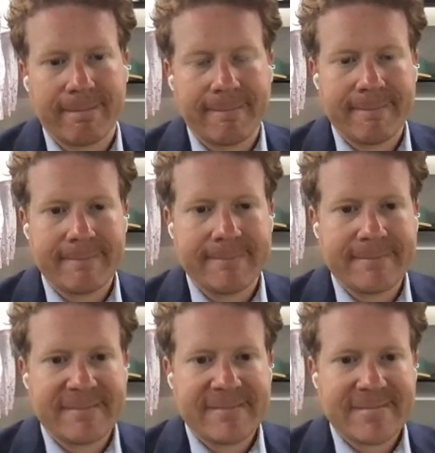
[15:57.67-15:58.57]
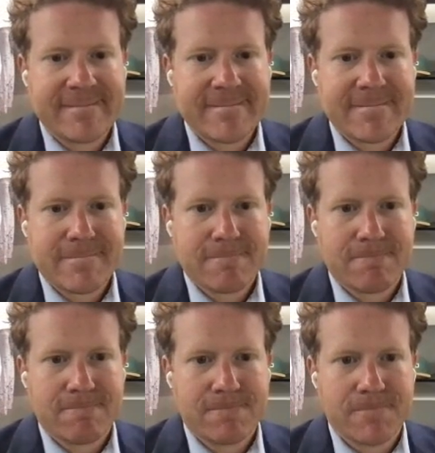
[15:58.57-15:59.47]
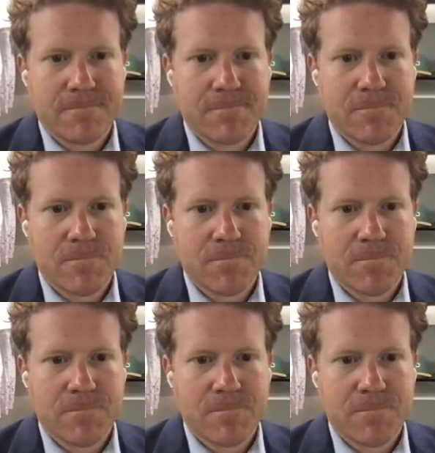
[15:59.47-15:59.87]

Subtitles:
(silent)